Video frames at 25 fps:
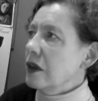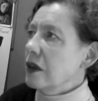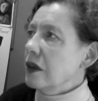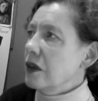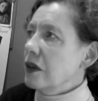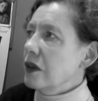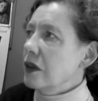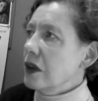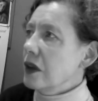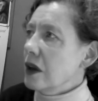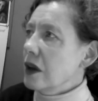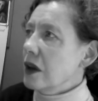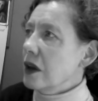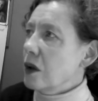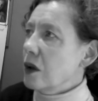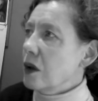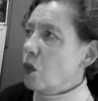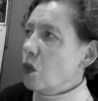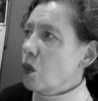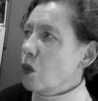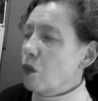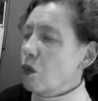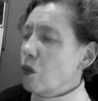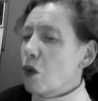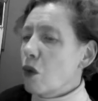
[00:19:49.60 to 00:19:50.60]

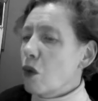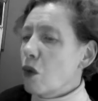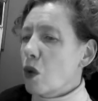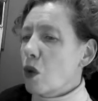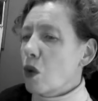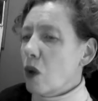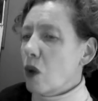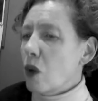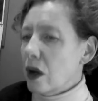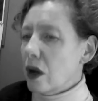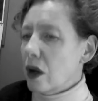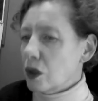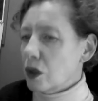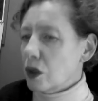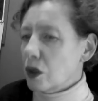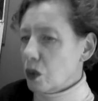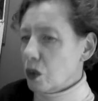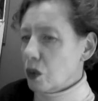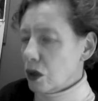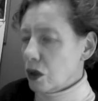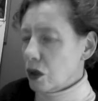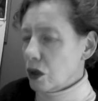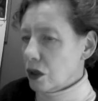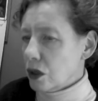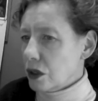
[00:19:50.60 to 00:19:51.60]
the more wild
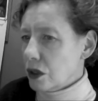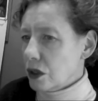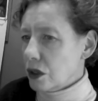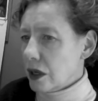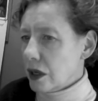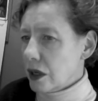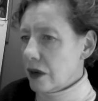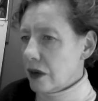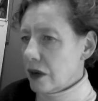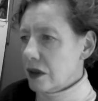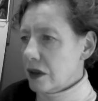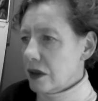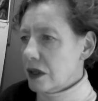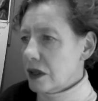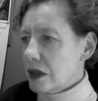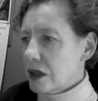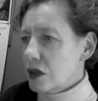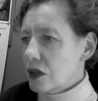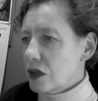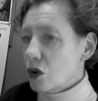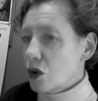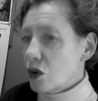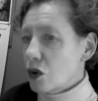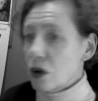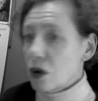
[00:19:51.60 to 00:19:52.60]
world. And this
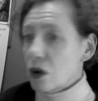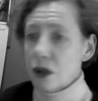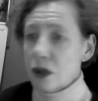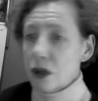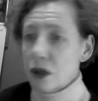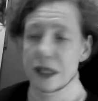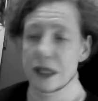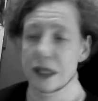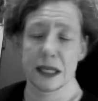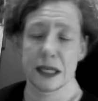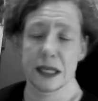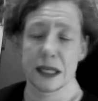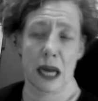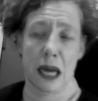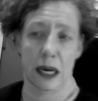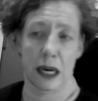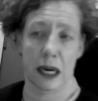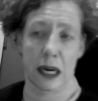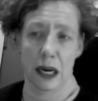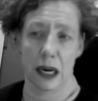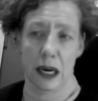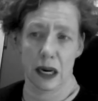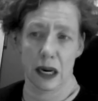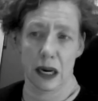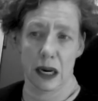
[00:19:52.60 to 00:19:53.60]
is your
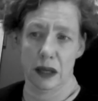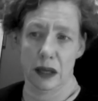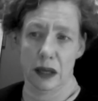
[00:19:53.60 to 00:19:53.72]
setting.